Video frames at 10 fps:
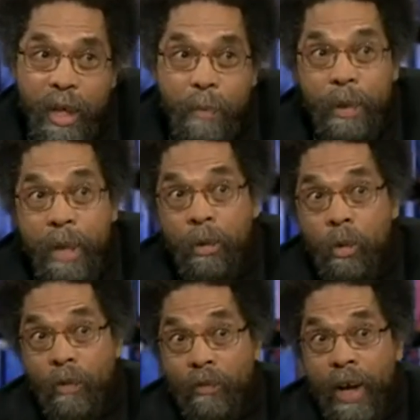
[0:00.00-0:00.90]
people
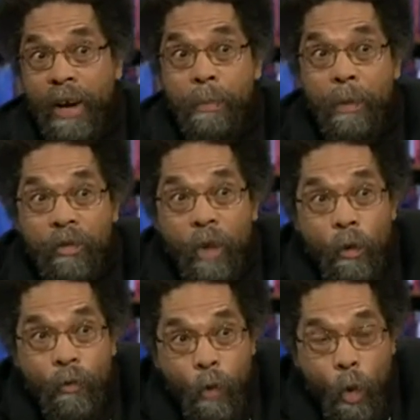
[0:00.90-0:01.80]
were very much
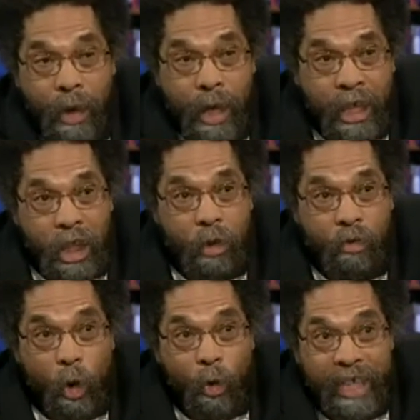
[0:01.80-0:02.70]
for gun
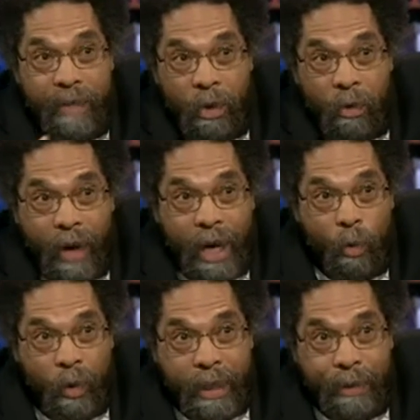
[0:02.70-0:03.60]
control, even the right
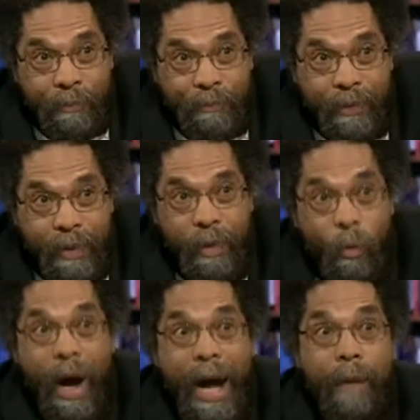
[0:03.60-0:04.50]
wing.
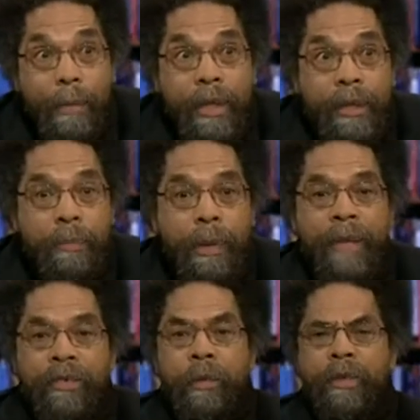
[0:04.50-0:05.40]
Why? Because the
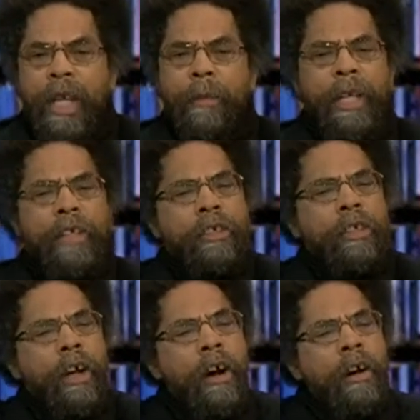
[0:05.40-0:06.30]
Panthers were saying, well, let's
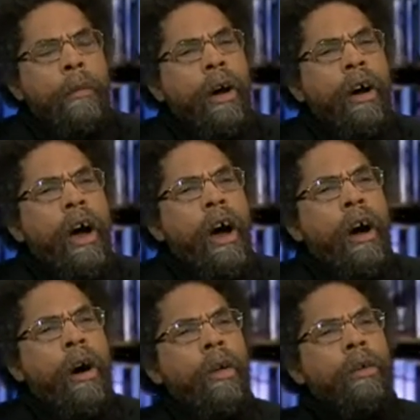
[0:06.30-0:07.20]
just arm
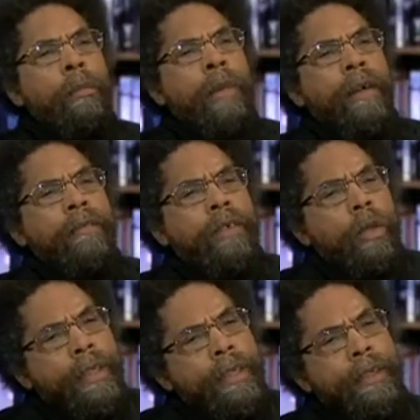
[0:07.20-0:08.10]
all the black
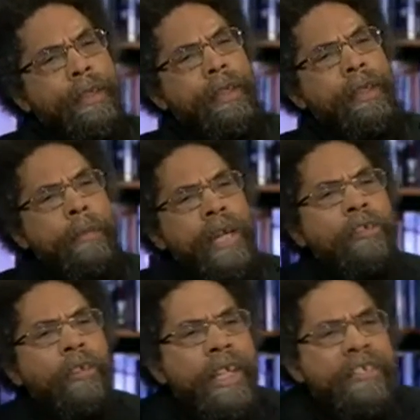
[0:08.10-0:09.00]
folk to make
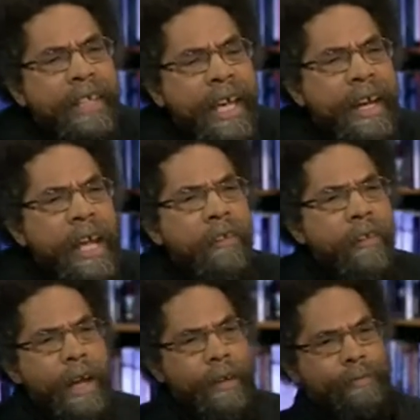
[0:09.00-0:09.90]
sure they stand their
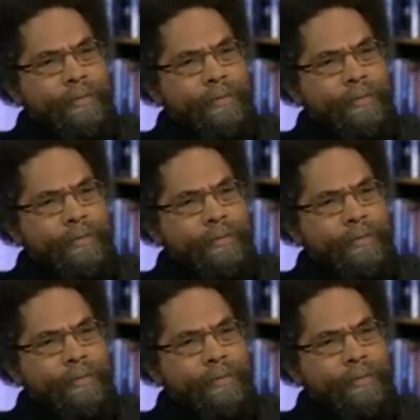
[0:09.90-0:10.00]
ground.